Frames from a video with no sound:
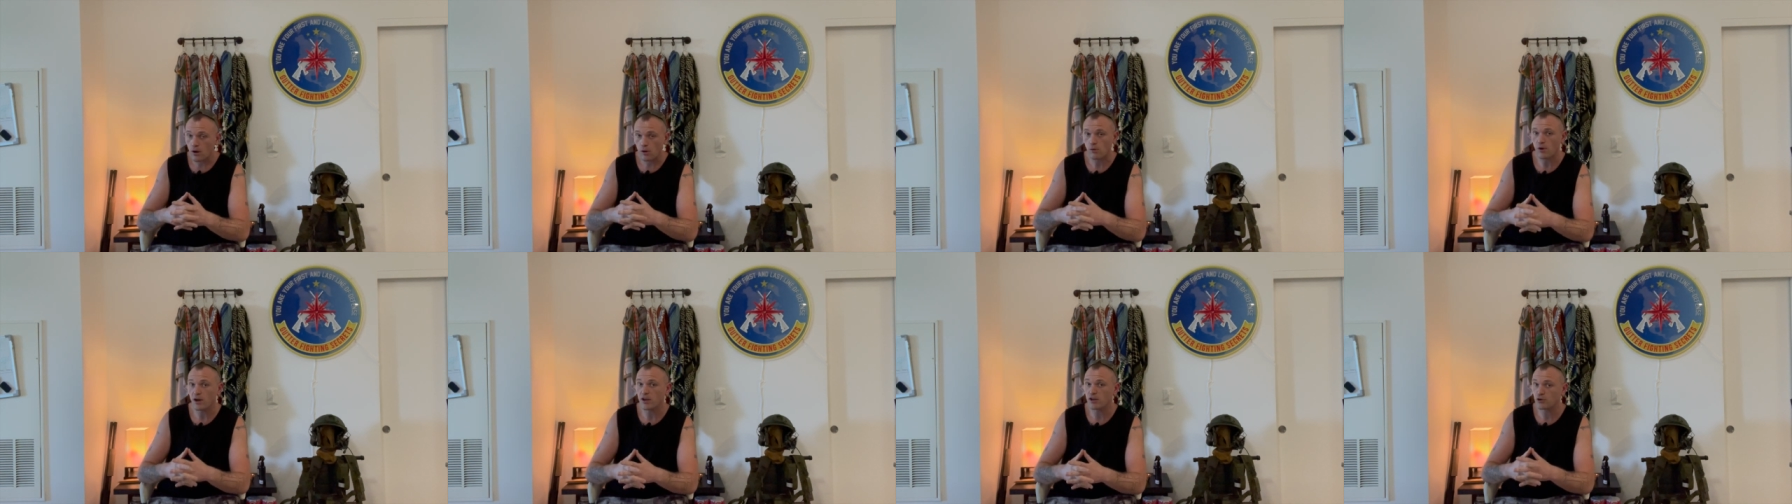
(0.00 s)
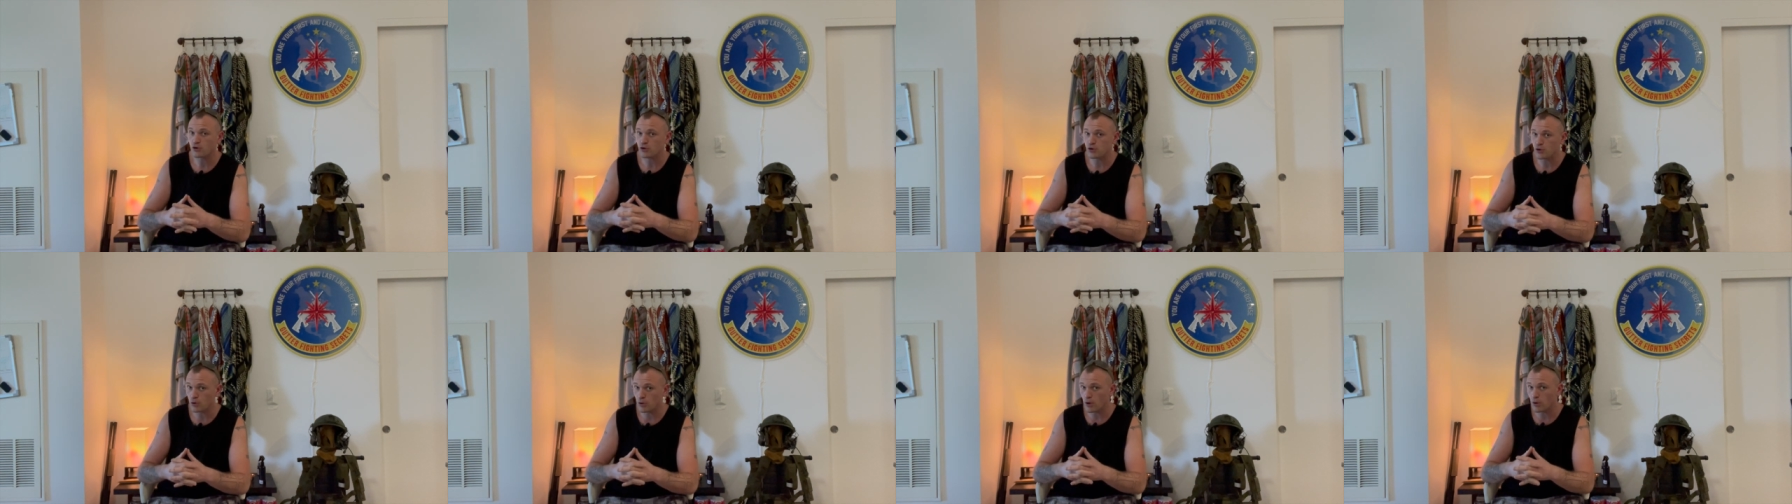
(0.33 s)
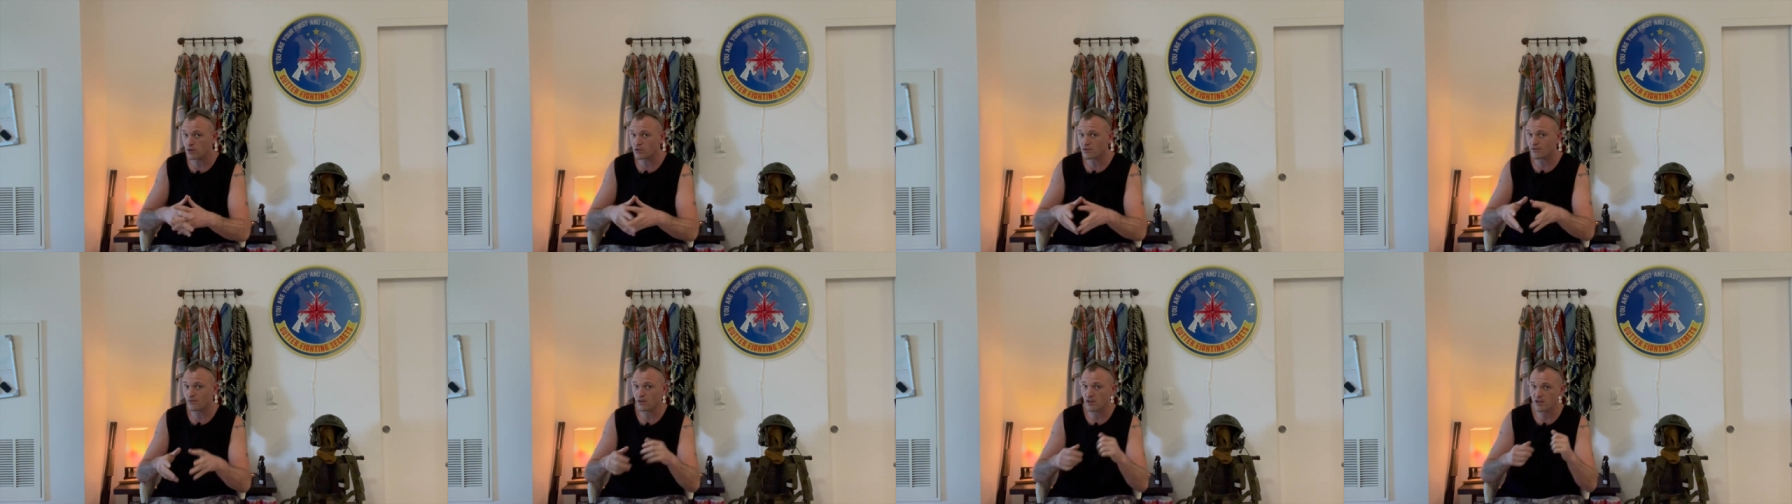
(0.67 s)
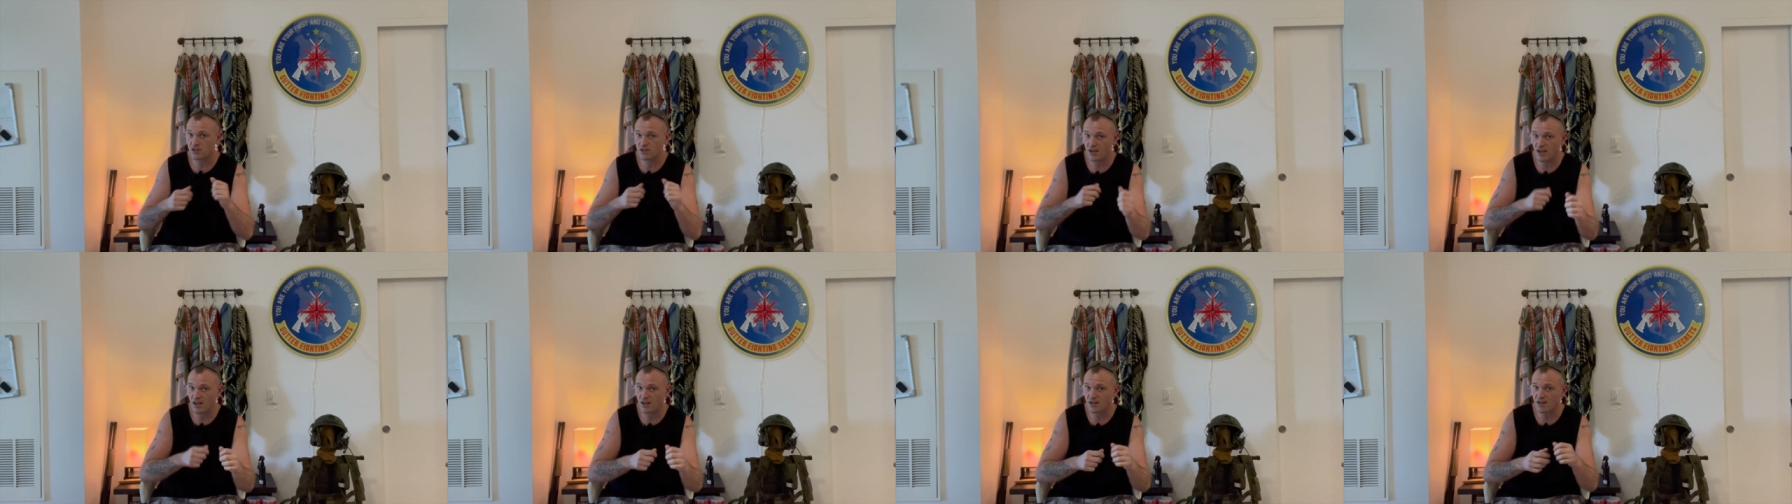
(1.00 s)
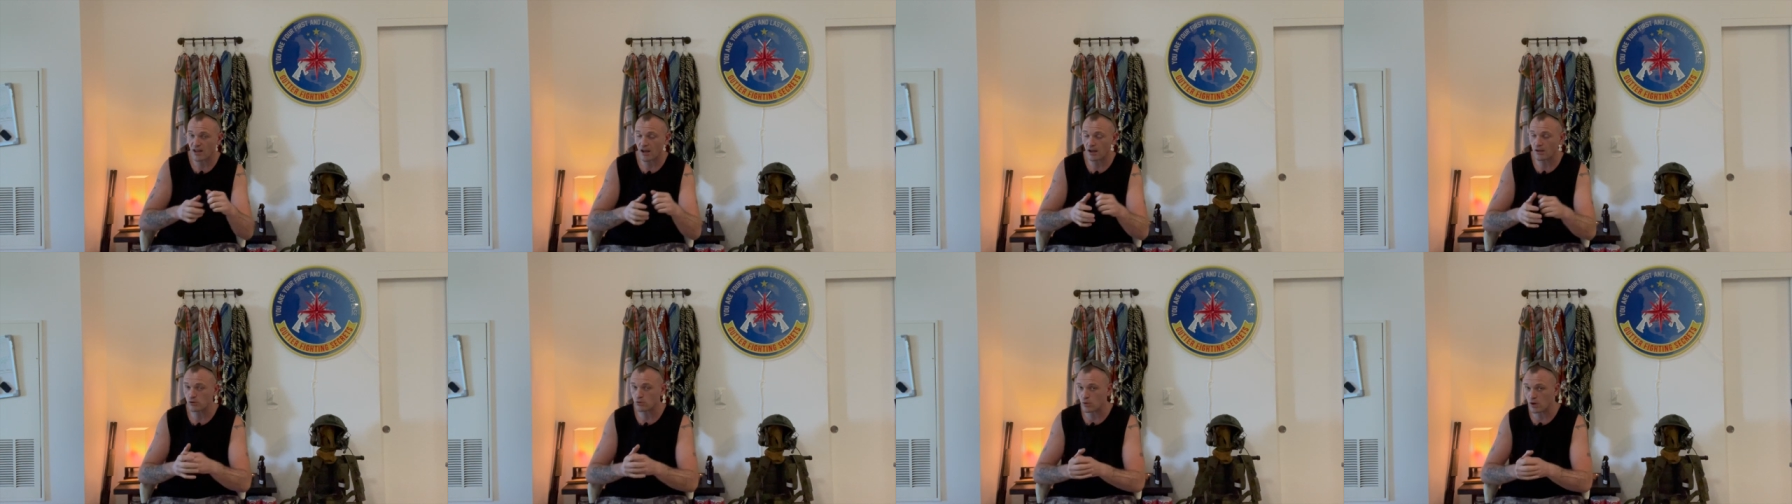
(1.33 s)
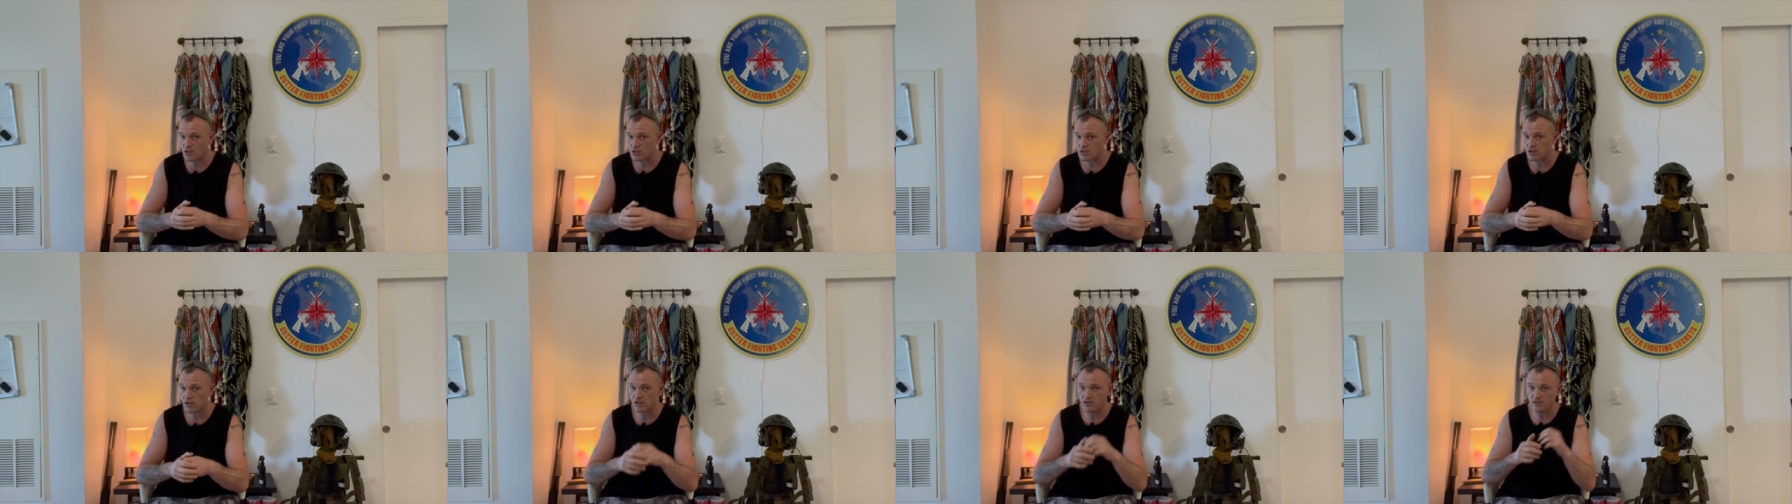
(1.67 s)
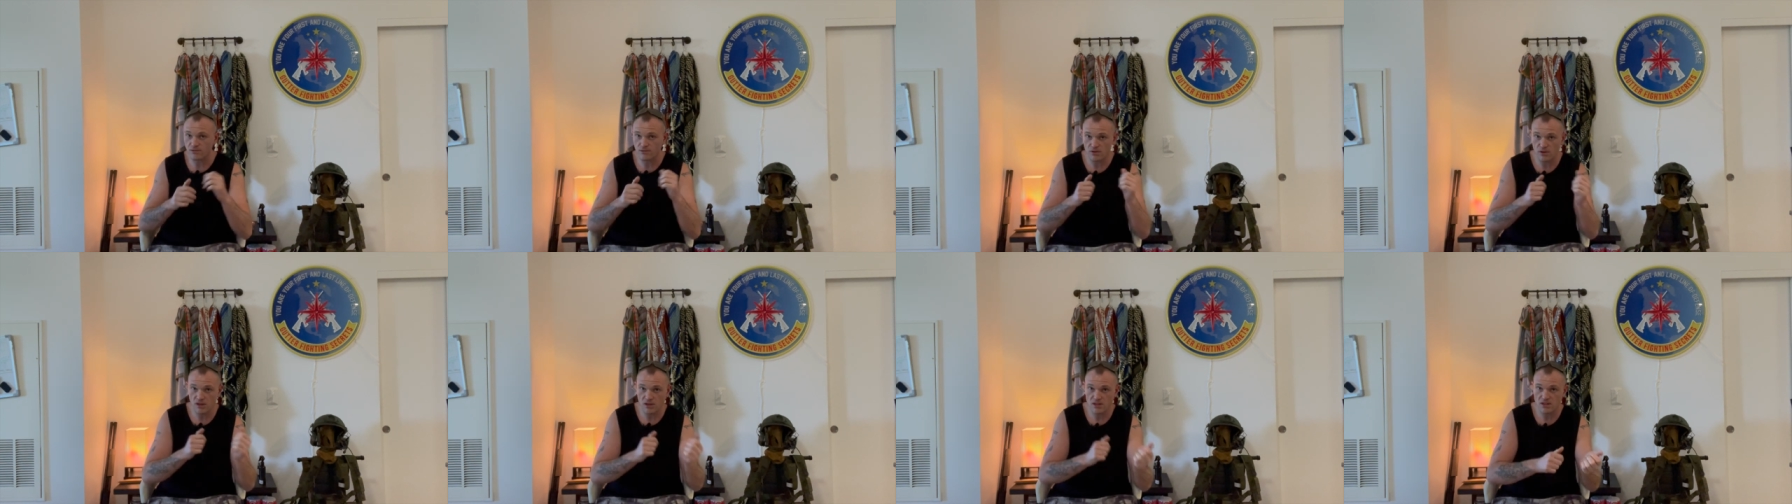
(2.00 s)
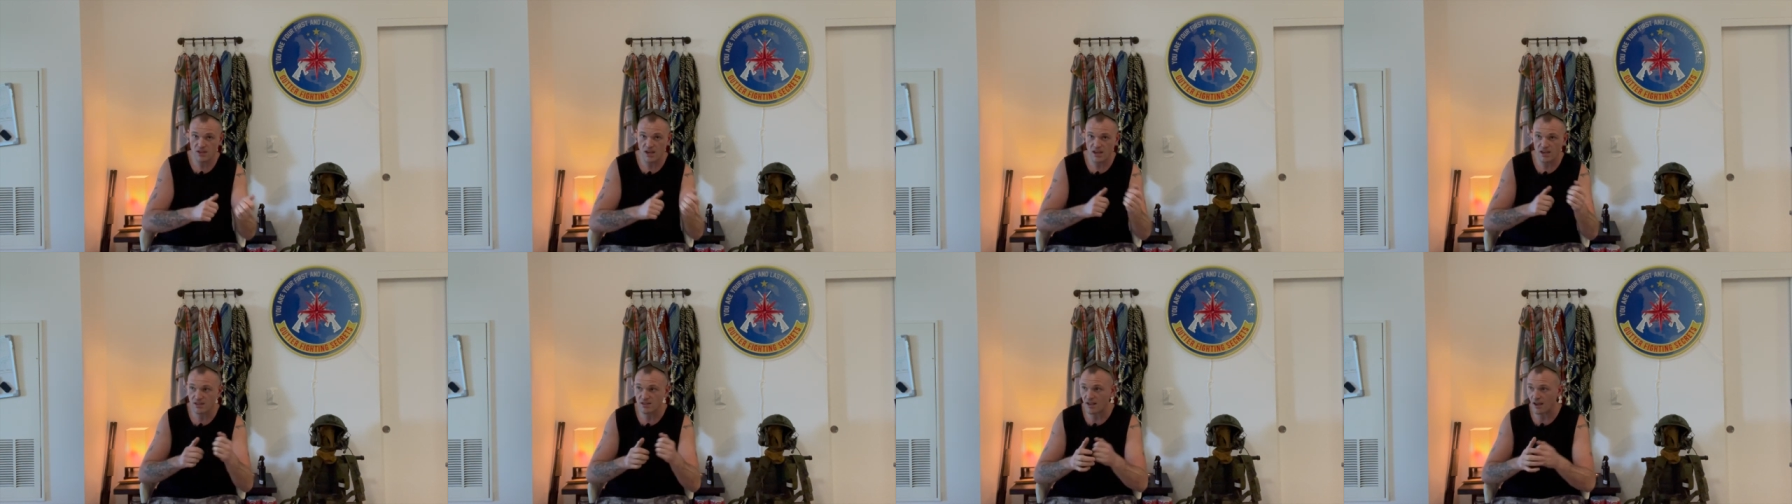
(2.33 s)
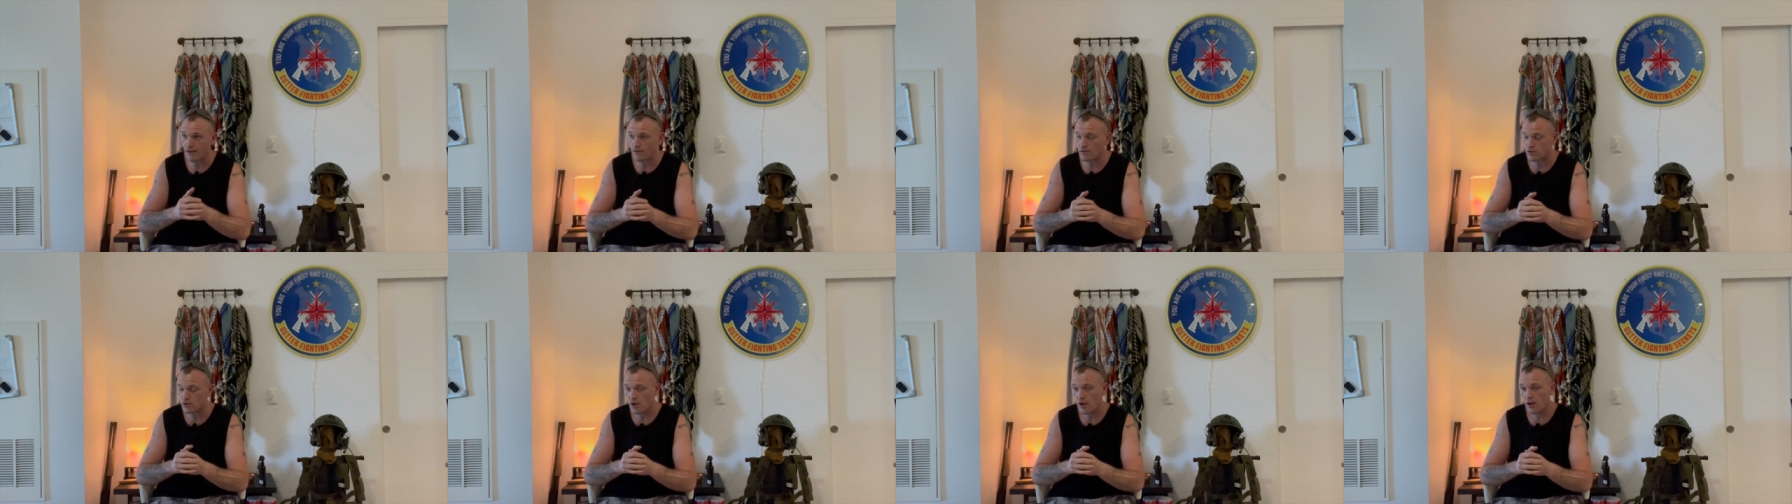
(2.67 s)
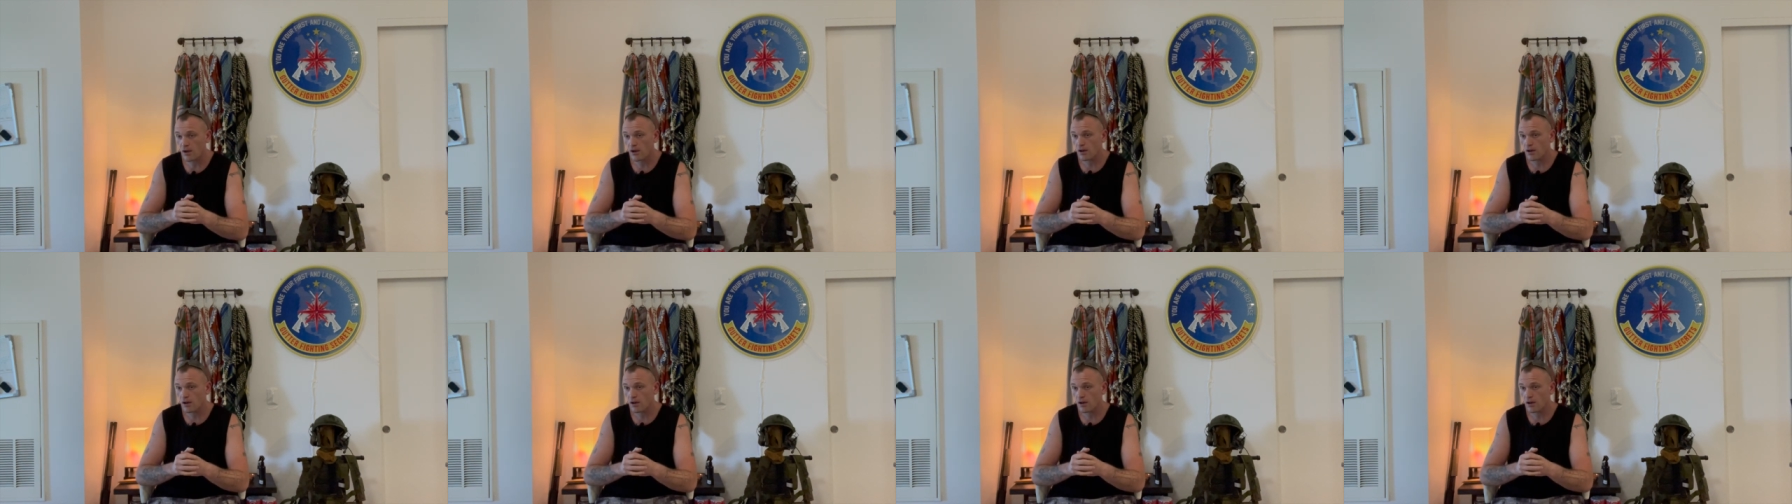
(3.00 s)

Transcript: right? Judo is for the takedowns. Wrestling's for the takedowns.